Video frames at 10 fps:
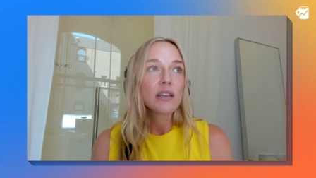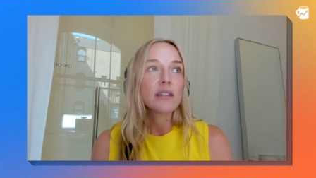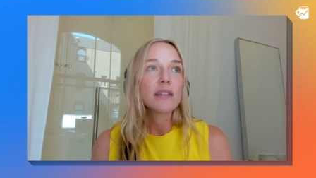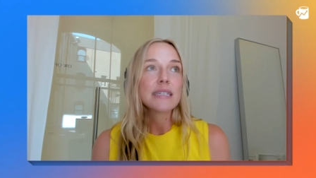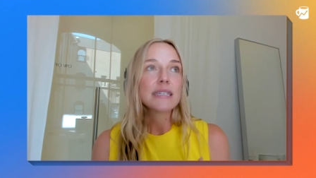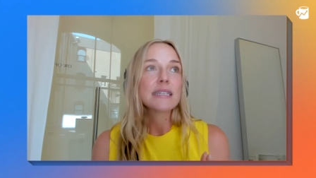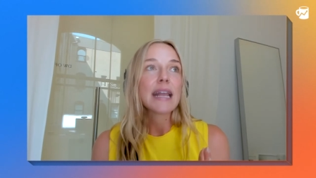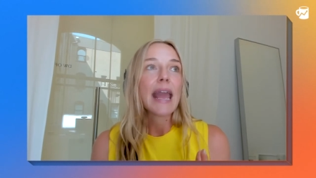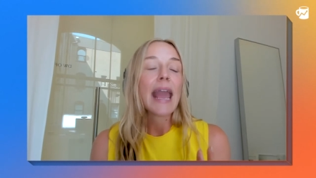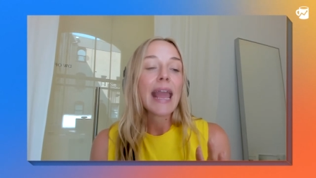This is
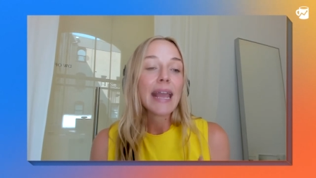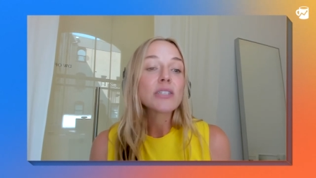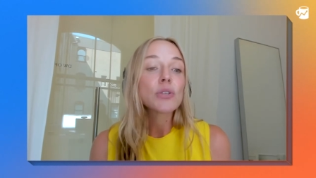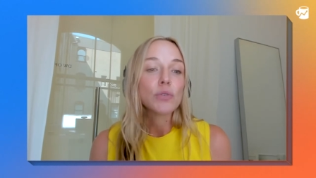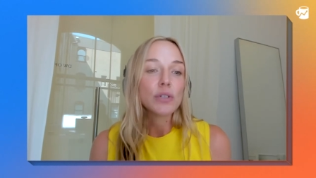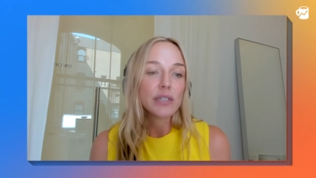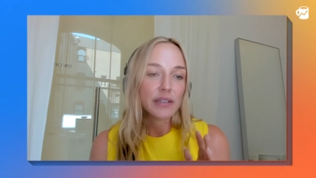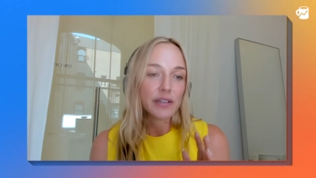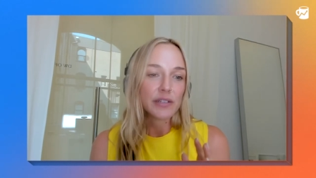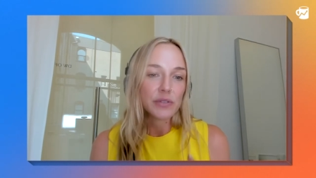a tool in
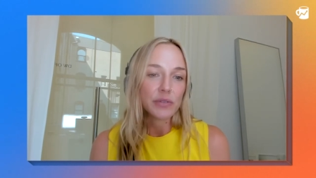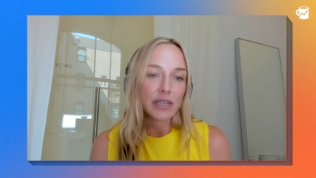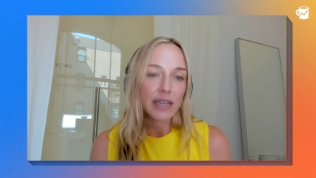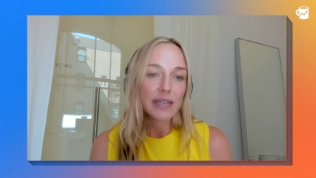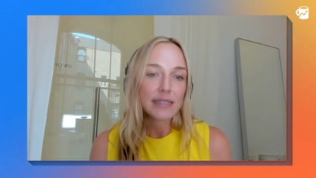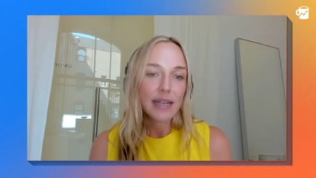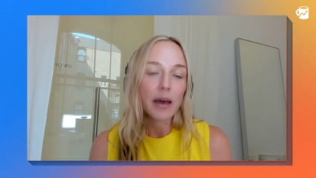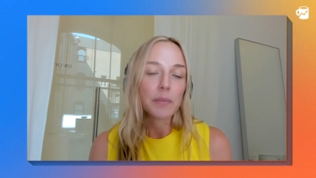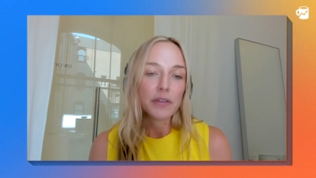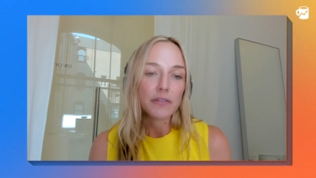your toolkit to
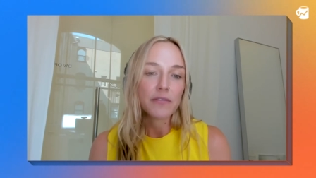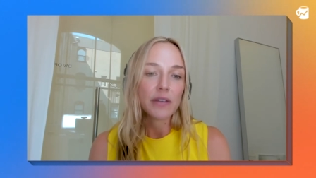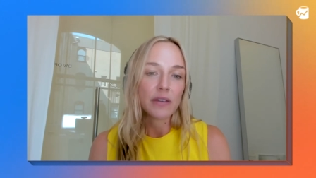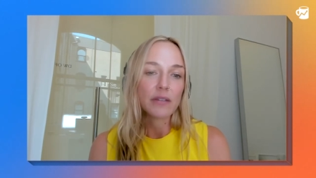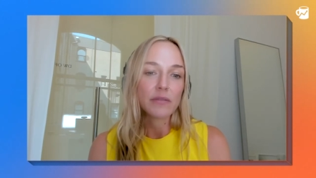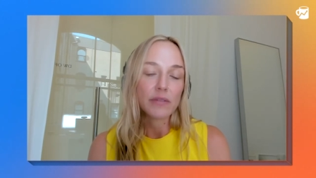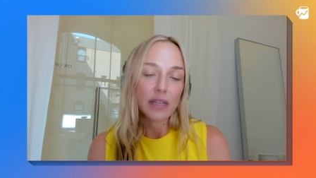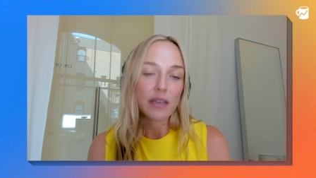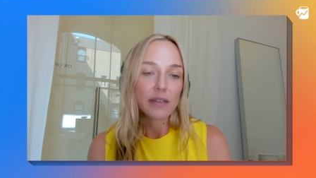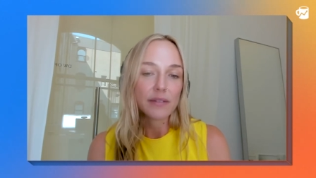help you feel really good